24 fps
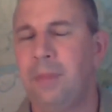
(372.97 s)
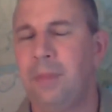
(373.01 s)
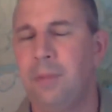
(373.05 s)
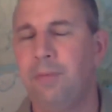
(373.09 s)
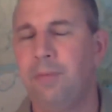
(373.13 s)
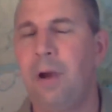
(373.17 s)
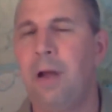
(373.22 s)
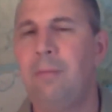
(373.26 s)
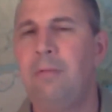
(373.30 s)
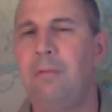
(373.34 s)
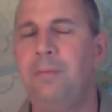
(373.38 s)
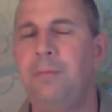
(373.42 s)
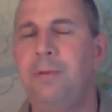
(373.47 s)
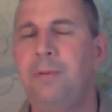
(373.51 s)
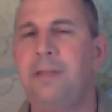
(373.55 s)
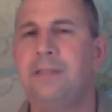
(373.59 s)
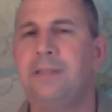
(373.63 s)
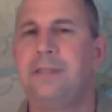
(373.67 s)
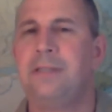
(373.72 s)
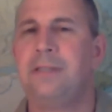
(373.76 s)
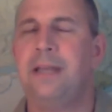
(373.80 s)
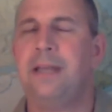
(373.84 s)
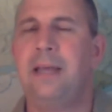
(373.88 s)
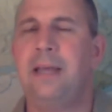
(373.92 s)
The problem
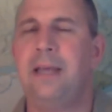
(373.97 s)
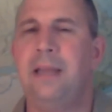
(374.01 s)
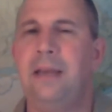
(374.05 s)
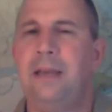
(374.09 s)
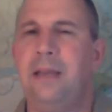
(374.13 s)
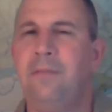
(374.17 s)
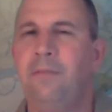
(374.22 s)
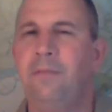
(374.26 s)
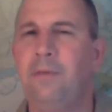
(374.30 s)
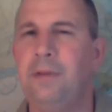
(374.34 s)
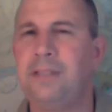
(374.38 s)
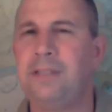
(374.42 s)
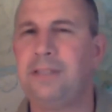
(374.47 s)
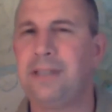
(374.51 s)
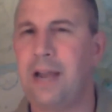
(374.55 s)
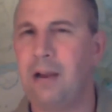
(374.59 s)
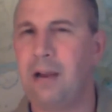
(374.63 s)
is that if we